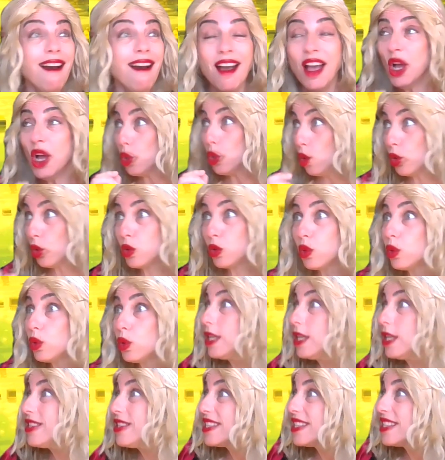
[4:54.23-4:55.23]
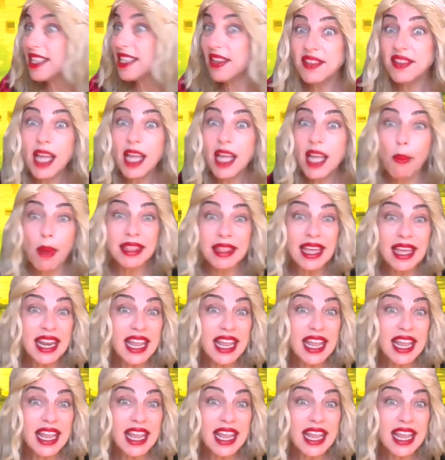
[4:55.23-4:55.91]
She's glad to survive in the